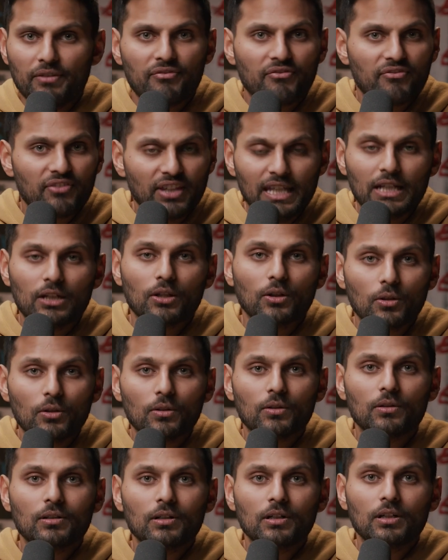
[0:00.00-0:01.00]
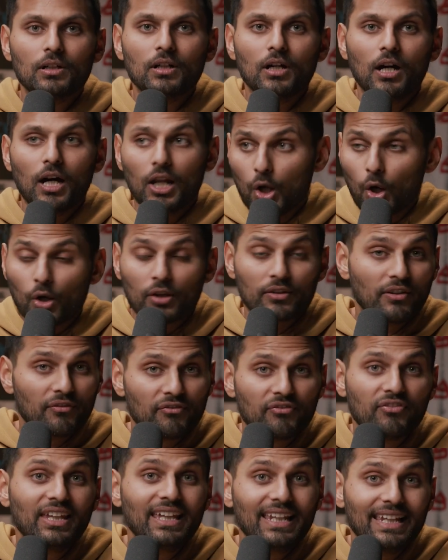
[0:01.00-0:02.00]
we feel, a lot of
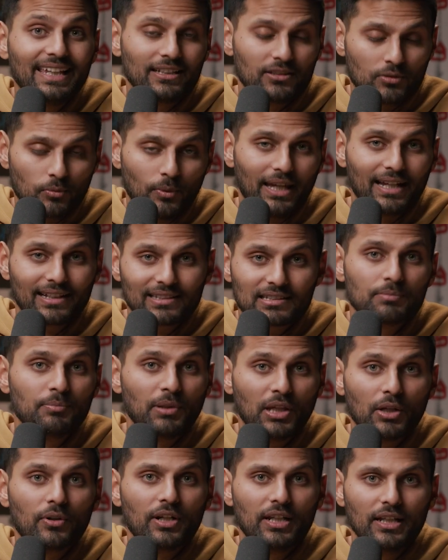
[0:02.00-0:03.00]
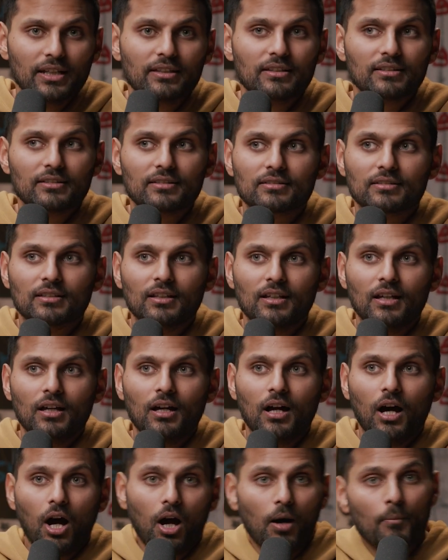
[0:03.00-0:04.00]
the feelings we experience
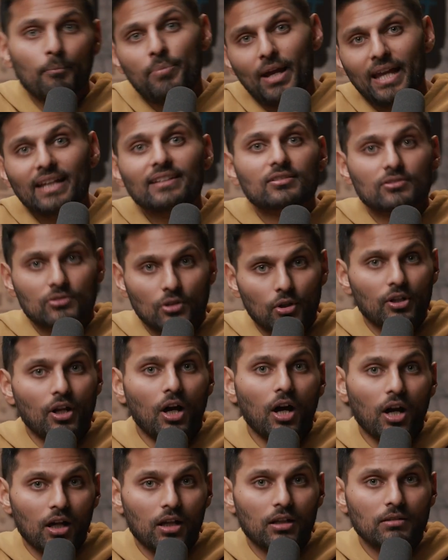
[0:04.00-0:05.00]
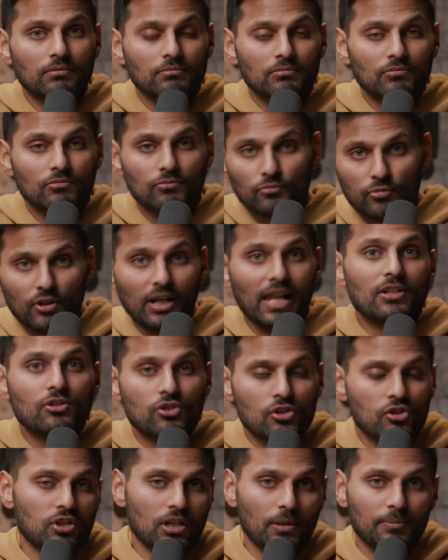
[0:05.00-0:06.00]
are based on our
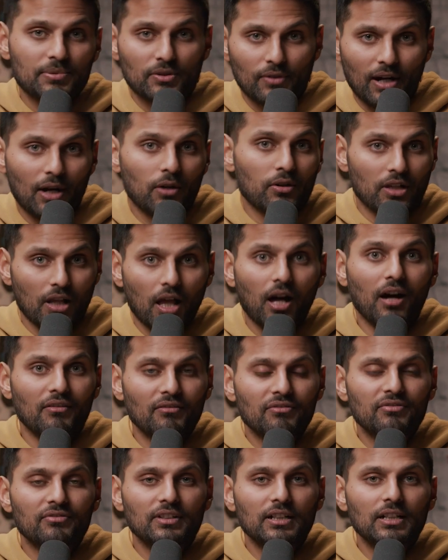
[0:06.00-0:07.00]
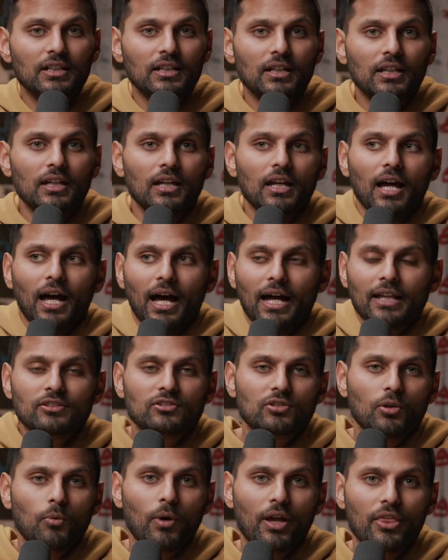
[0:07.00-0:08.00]
relationships around love.
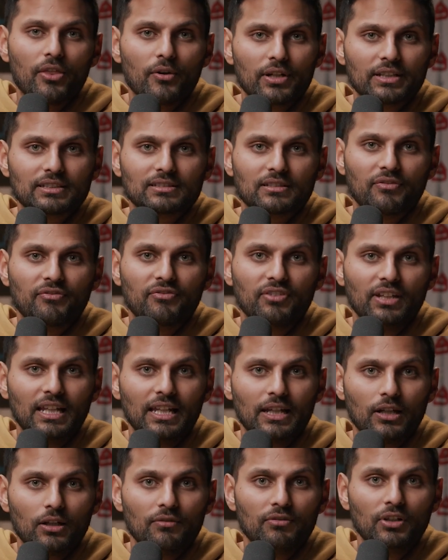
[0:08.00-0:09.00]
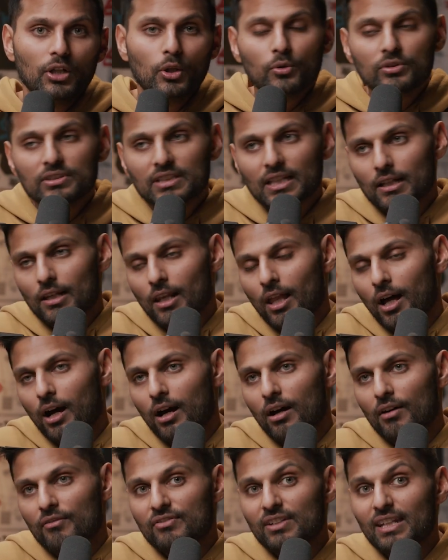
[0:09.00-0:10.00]
And so, whether it's the feeling of losing
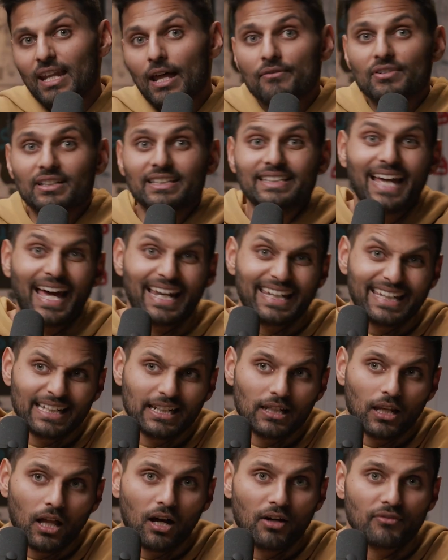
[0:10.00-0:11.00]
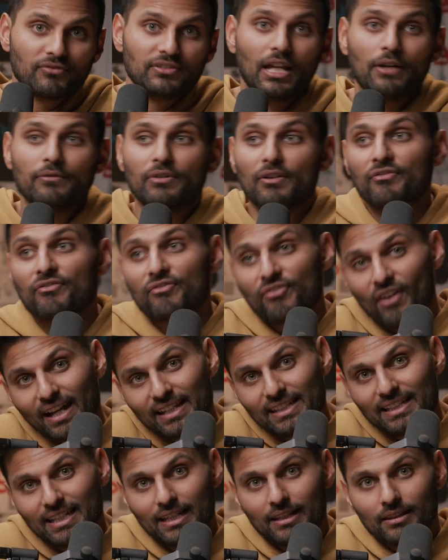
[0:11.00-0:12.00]
love, never getting love, never
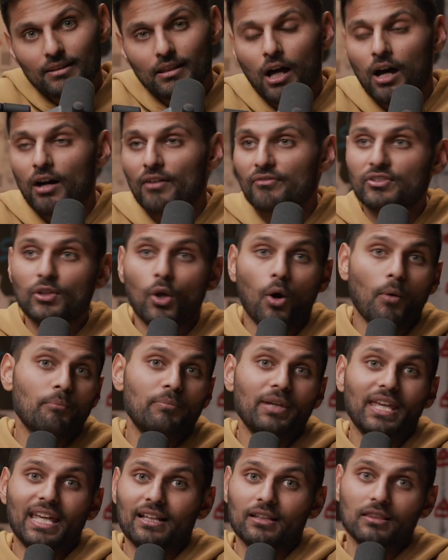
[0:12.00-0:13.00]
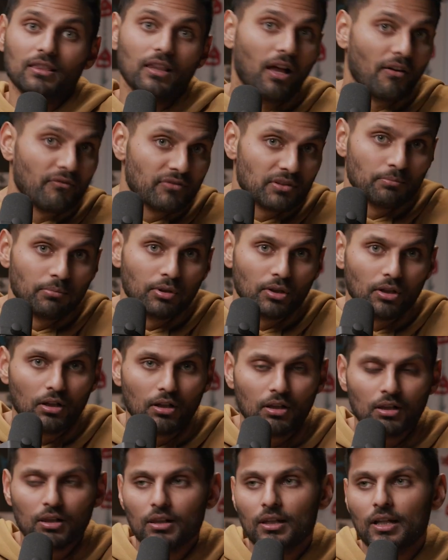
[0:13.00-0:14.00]
finding love, not being
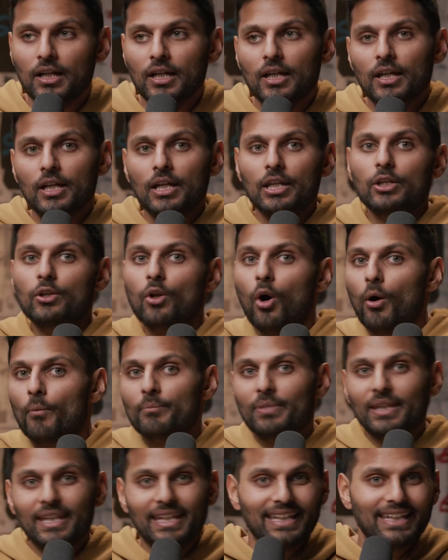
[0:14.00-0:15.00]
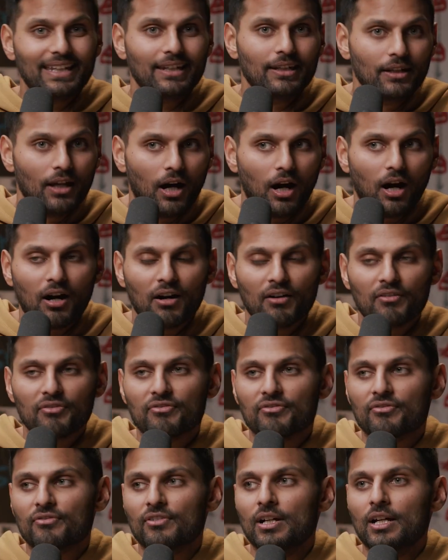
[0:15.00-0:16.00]
lovable, not being
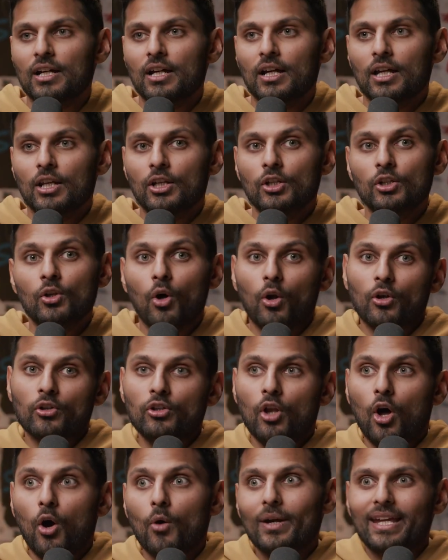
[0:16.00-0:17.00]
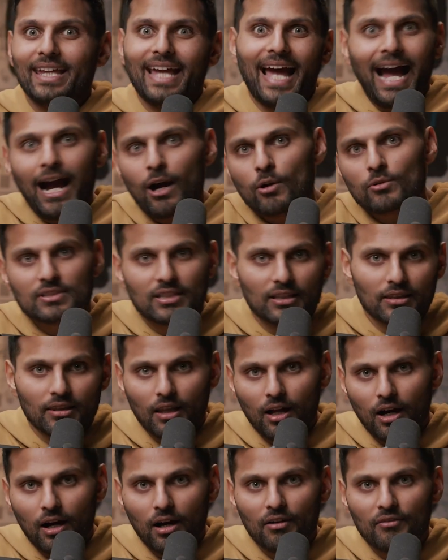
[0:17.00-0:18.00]
enough, not knowing how to
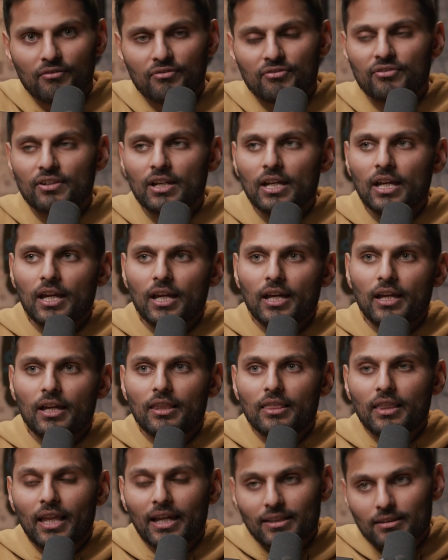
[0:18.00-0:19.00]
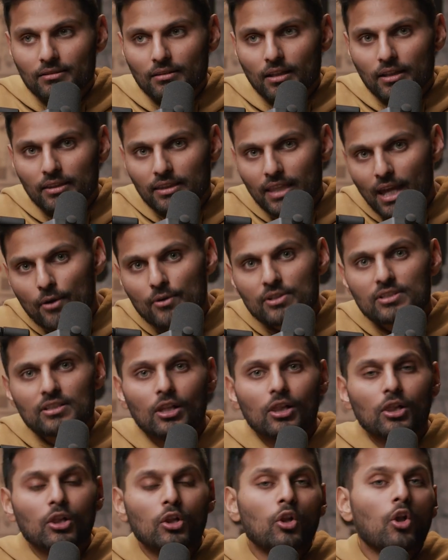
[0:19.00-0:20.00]
love. Like there
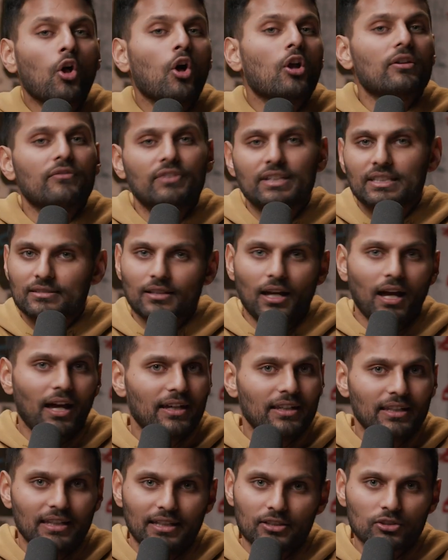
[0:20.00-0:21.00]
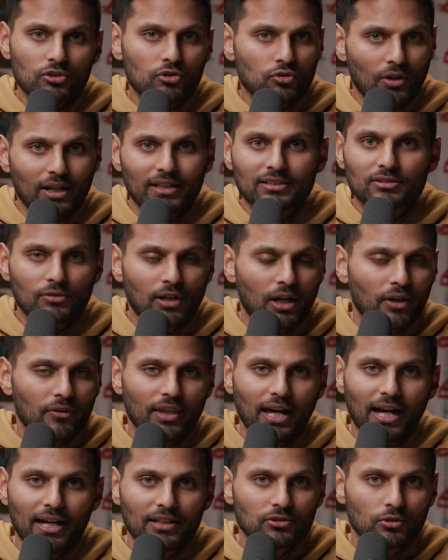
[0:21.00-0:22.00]
is a lot of anxiety and stress
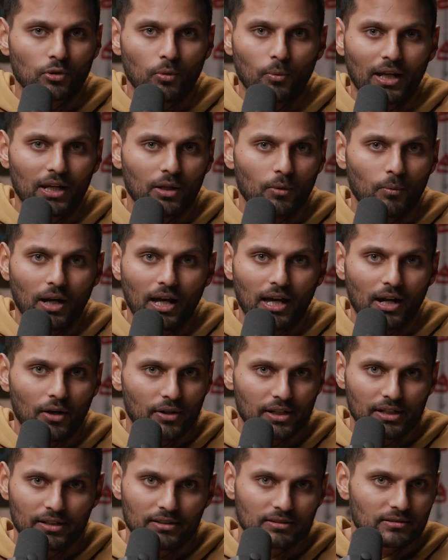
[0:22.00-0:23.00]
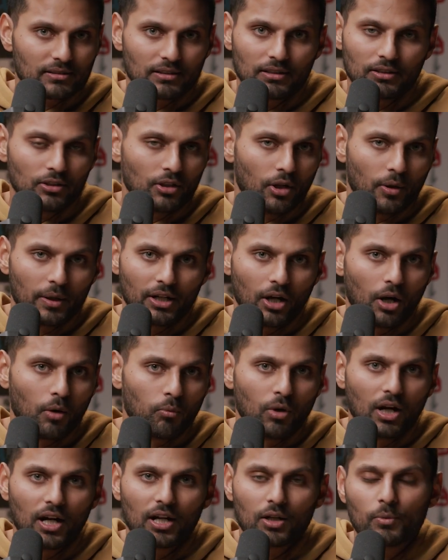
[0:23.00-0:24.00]
around that, as you're well aware, and as you know, in
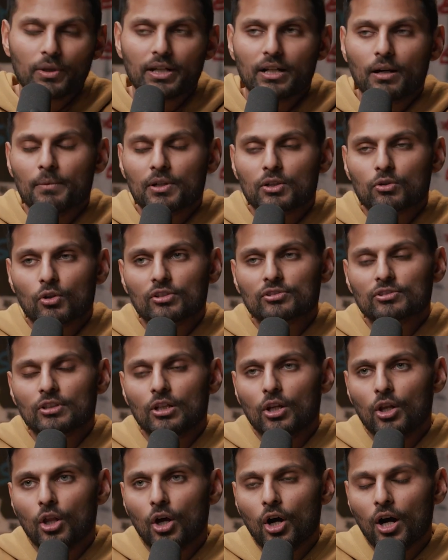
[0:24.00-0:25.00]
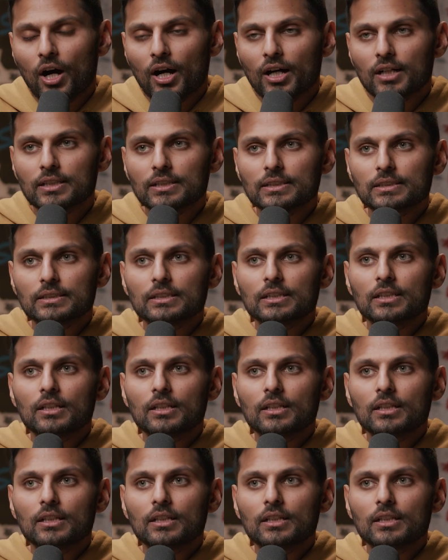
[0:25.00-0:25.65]
our work we come across a lot.